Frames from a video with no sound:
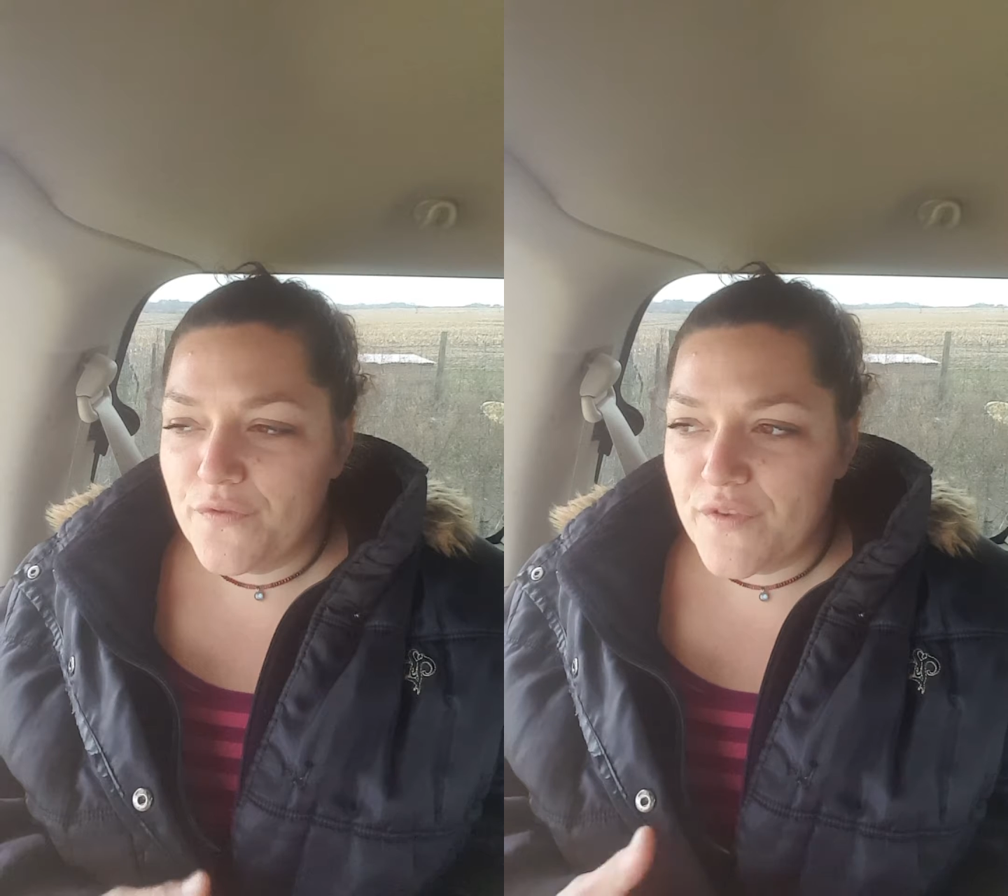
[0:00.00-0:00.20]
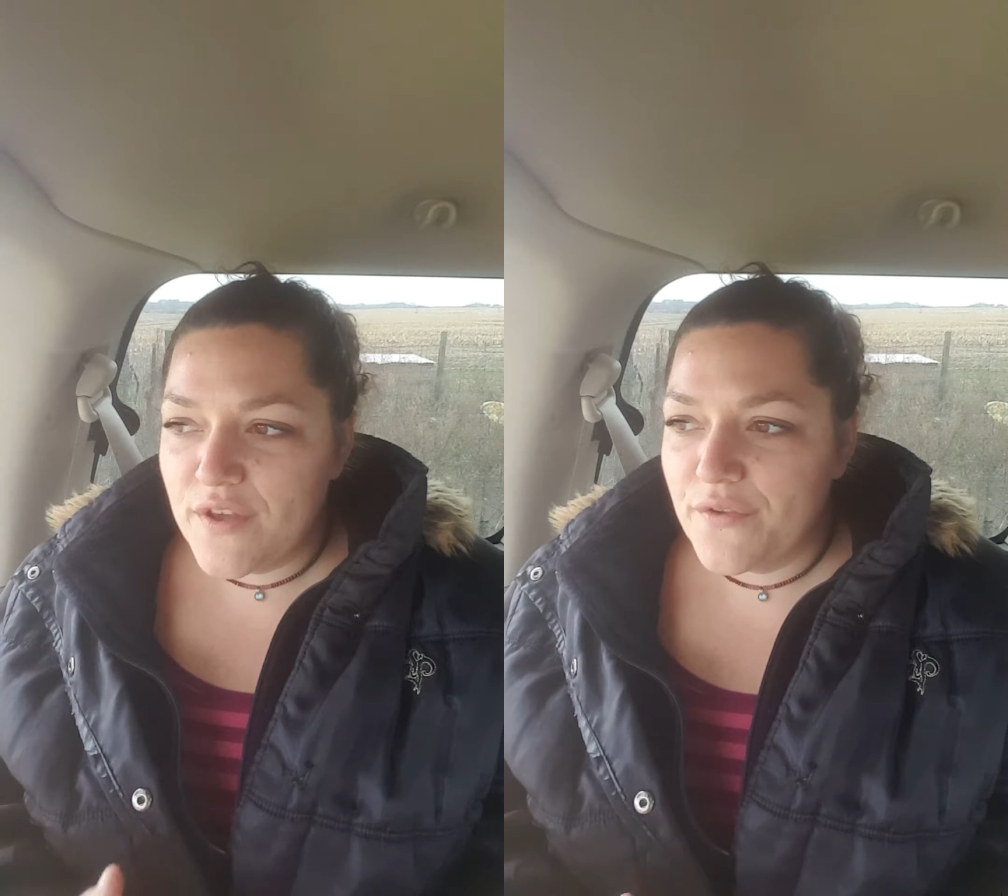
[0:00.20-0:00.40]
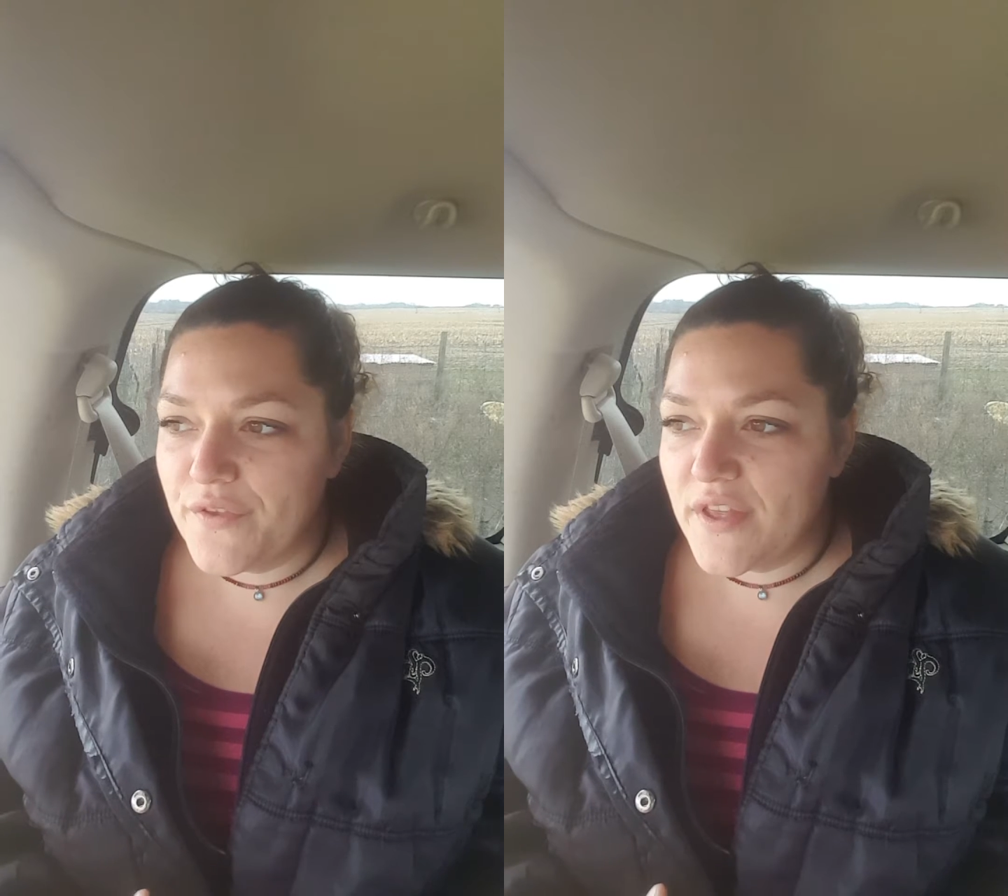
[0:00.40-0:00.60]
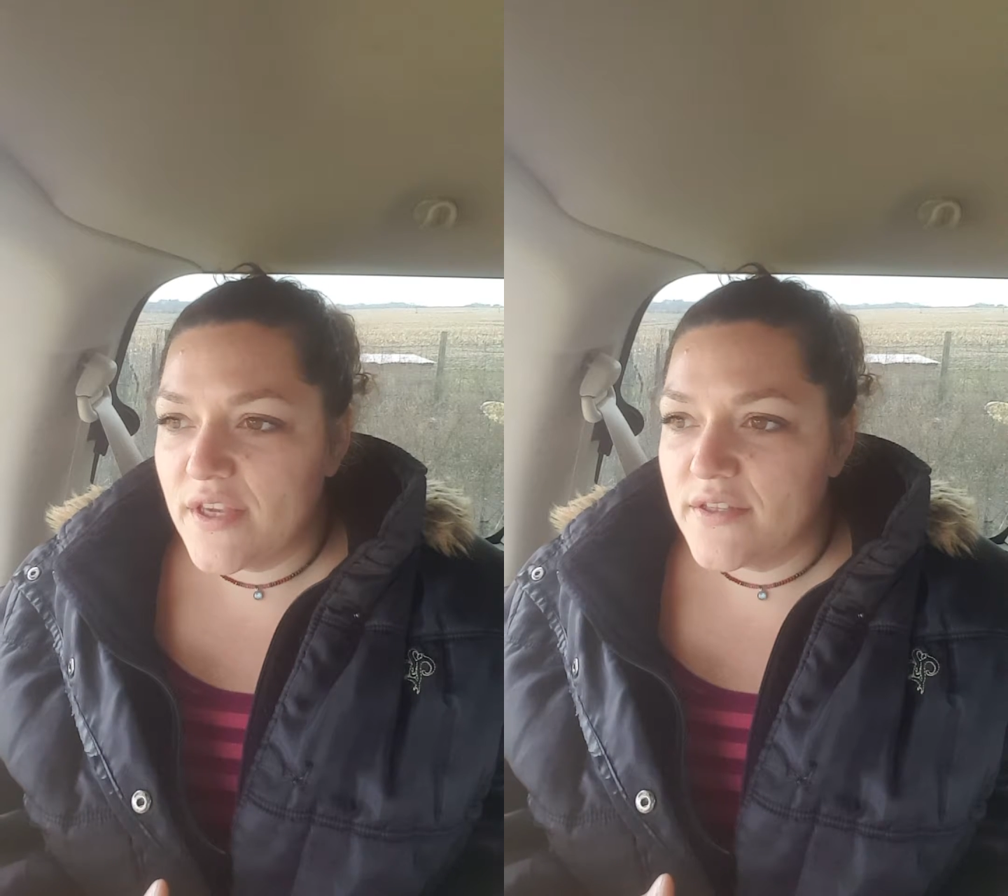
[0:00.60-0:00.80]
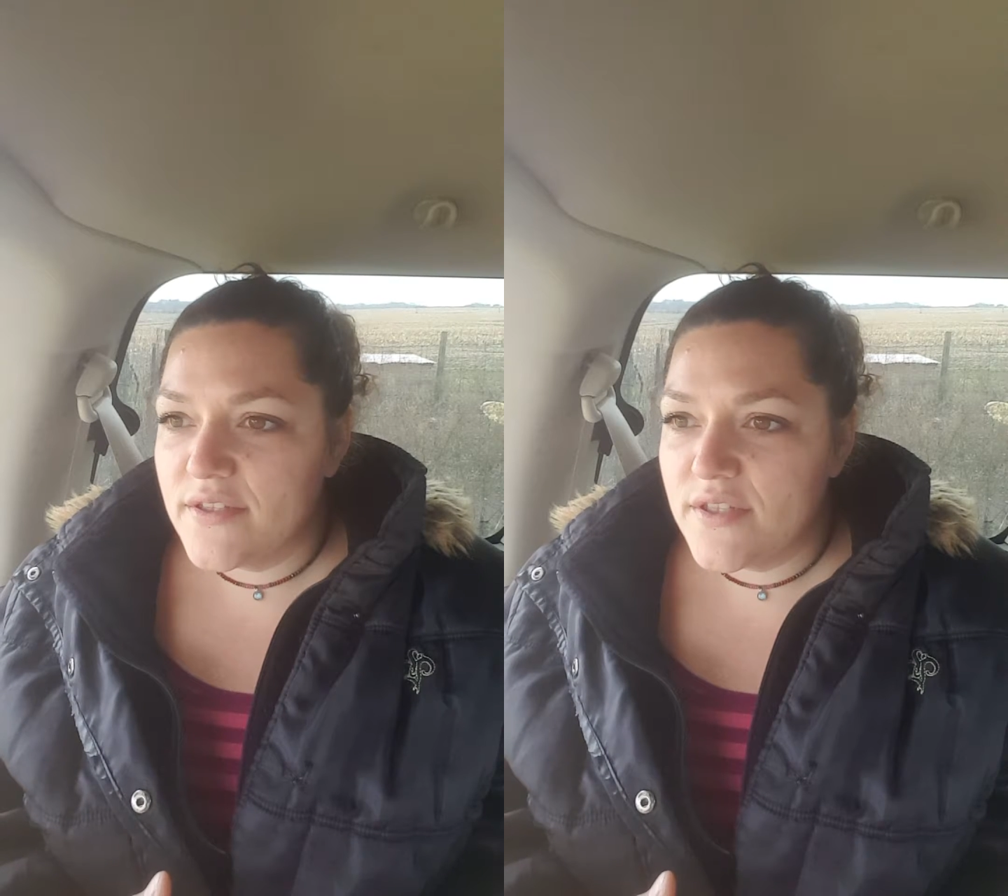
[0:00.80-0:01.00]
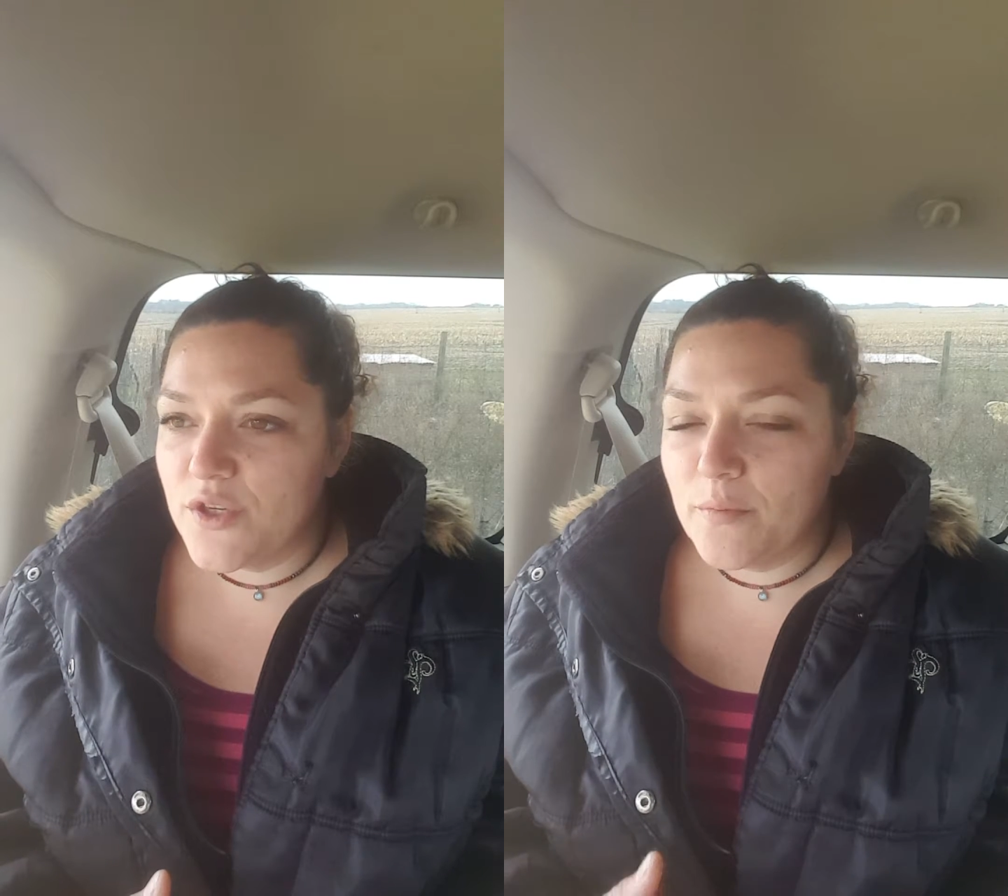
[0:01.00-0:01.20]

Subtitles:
feel things,